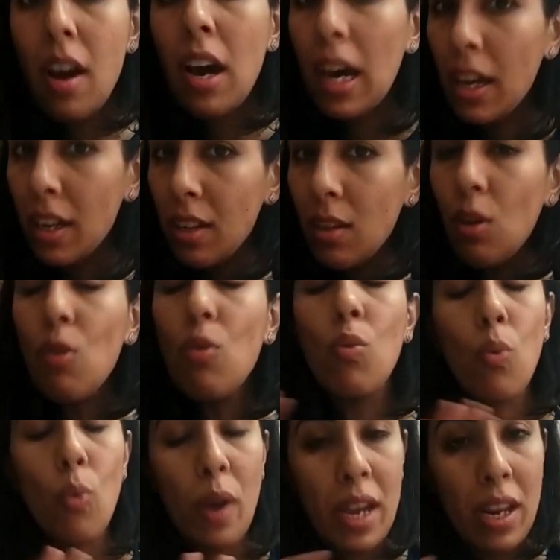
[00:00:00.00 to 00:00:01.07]
I know,
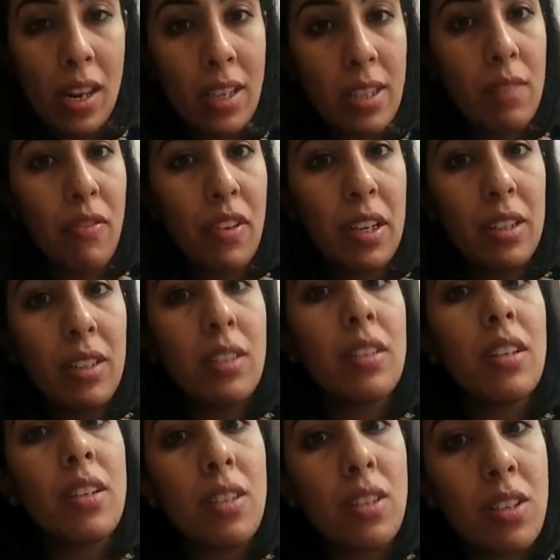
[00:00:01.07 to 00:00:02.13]
very difficult.
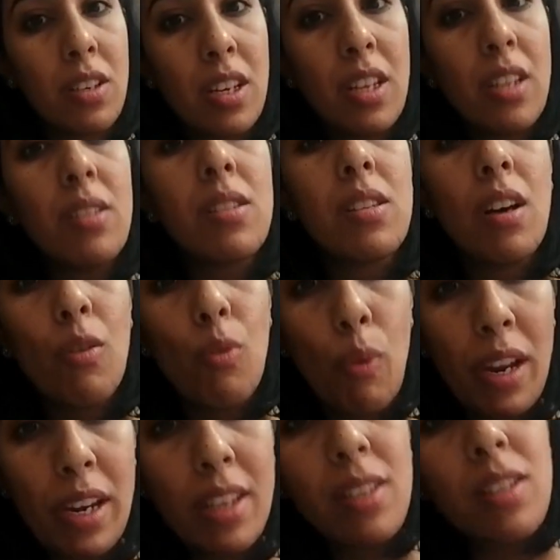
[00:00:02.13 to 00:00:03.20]
It needs a
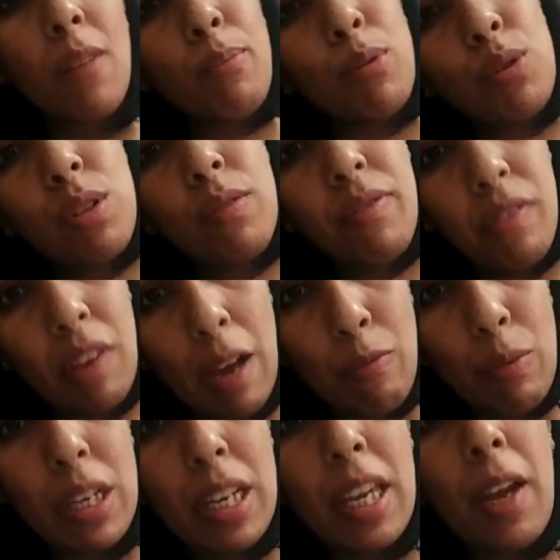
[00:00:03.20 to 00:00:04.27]
very supportive
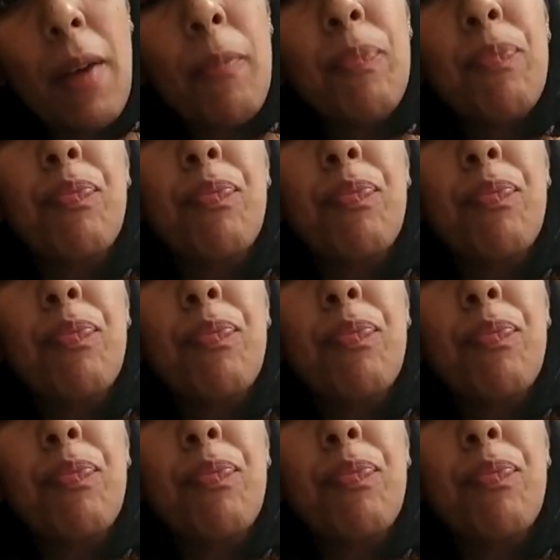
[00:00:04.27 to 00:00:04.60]
family,